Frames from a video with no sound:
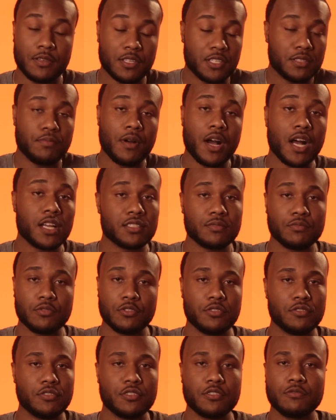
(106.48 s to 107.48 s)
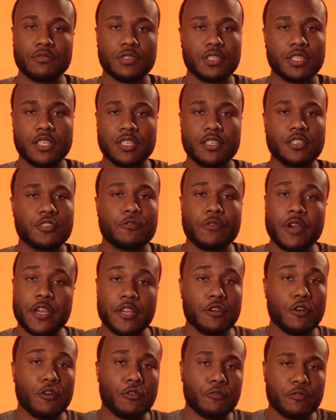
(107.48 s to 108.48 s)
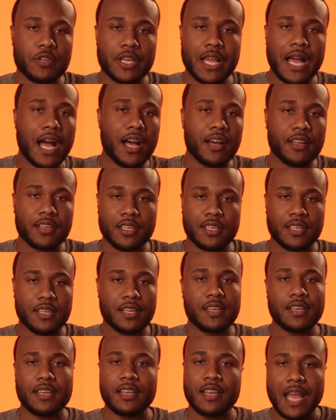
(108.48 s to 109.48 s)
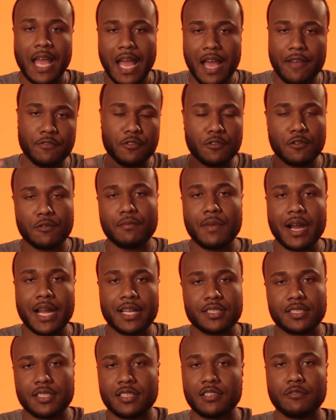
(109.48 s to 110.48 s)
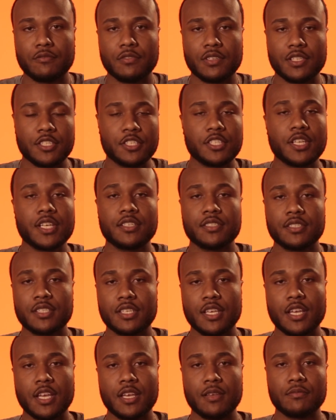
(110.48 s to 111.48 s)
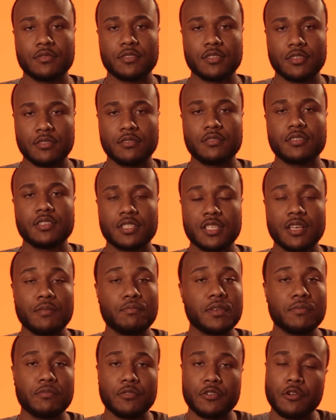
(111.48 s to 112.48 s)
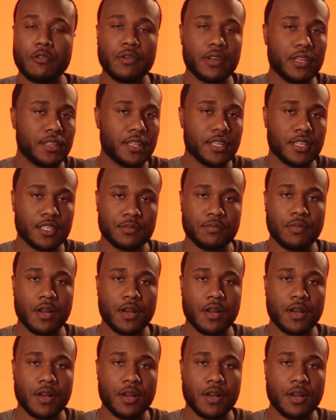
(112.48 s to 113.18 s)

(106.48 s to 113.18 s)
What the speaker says: is possible. You could really create your own reality and have your own mindset and really change the game. So letting people know anything is